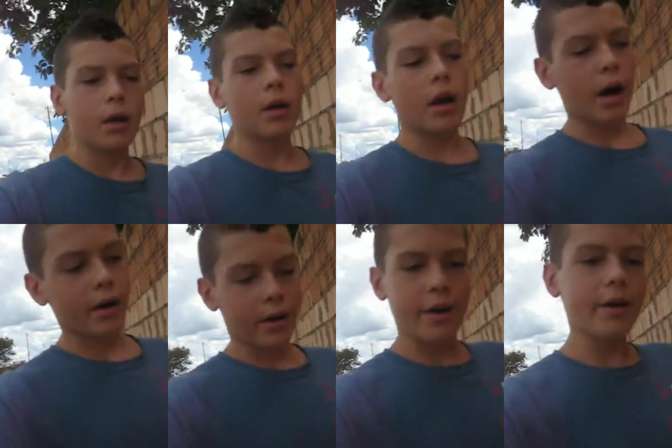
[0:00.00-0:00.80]
got
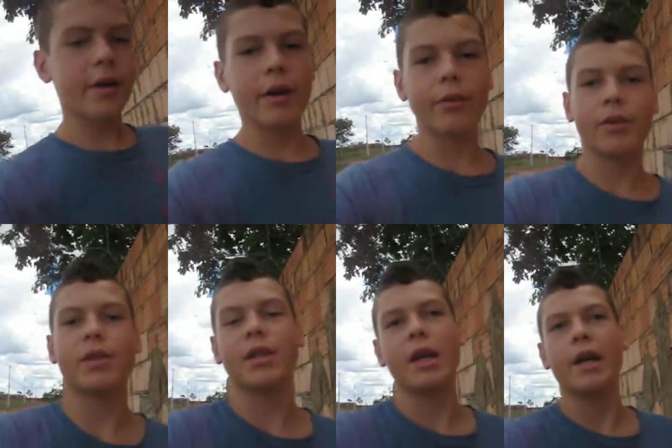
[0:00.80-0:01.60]
a haircut
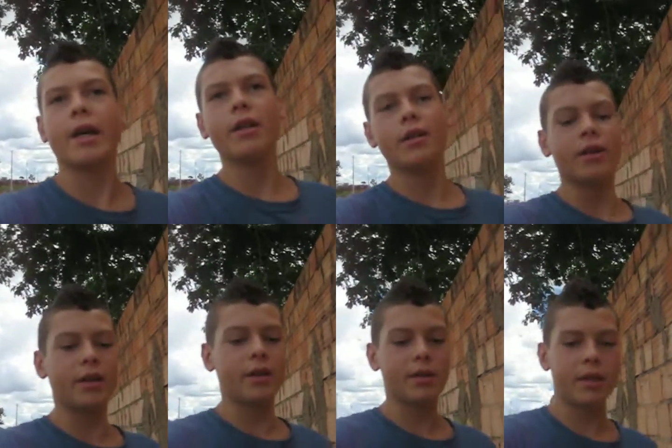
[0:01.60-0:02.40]
once again.
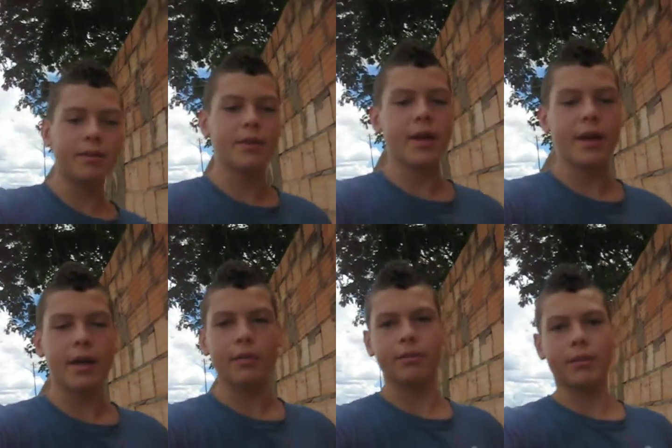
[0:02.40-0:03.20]
It seems like
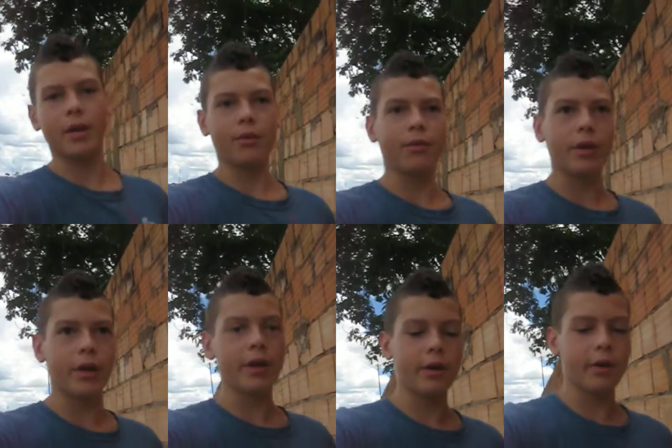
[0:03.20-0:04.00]
I'm getting one
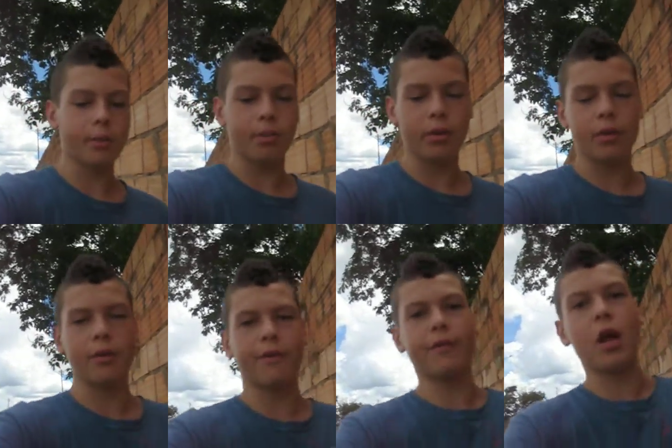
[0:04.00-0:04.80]
haircut per
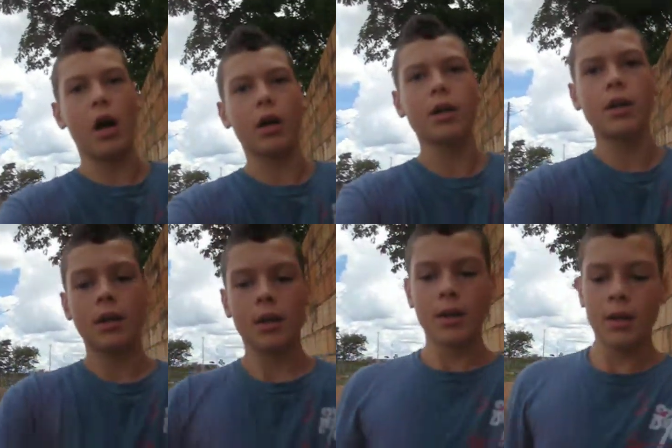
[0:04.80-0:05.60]
vlog.
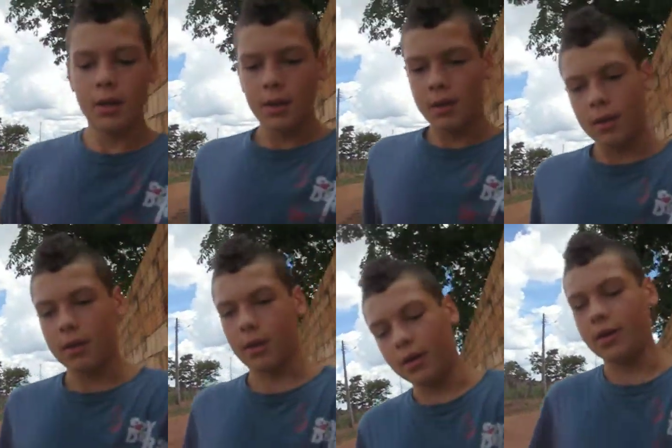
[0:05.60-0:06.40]

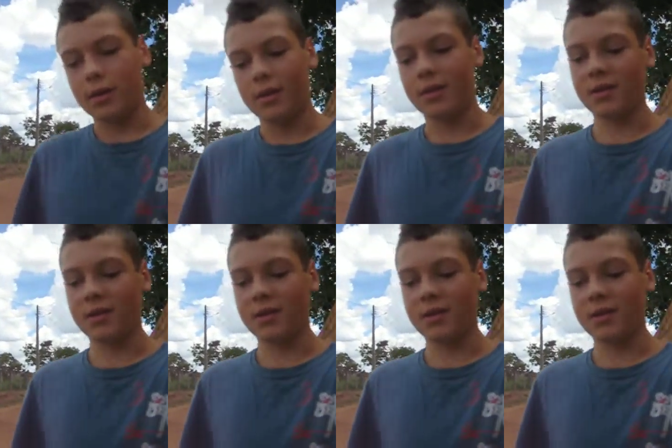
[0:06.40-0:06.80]
Uh,